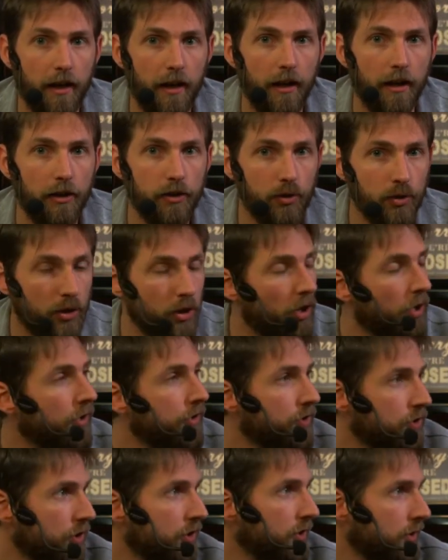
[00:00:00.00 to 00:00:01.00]
you can't
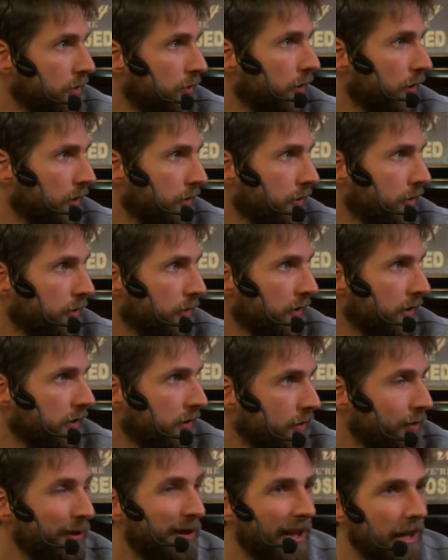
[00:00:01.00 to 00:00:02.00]
just
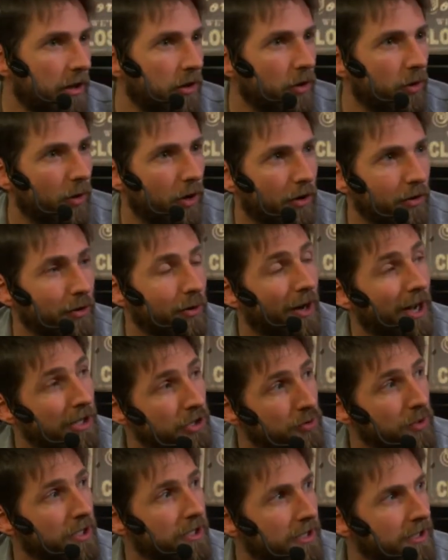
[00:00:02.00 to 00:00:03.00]
you can lower your
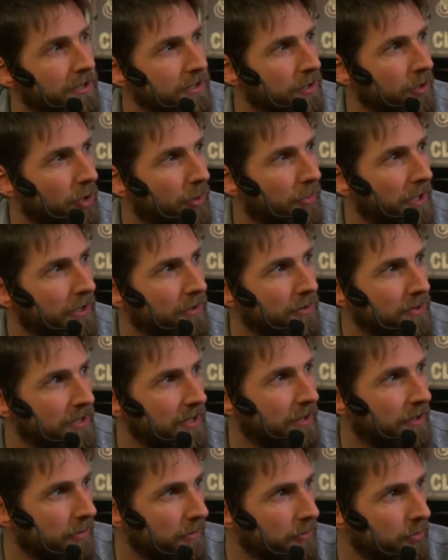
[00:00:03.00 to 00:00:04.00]
actual gear score by
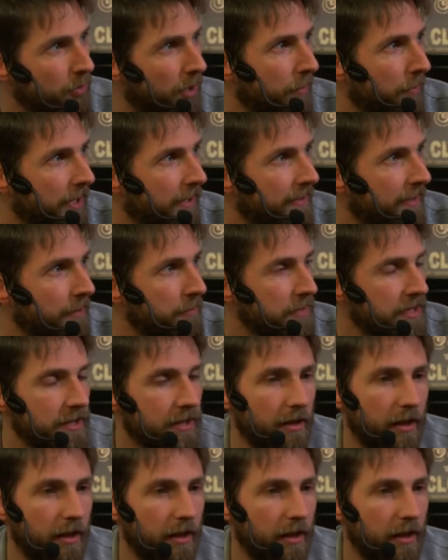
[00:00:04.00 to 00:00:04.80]
using crap items,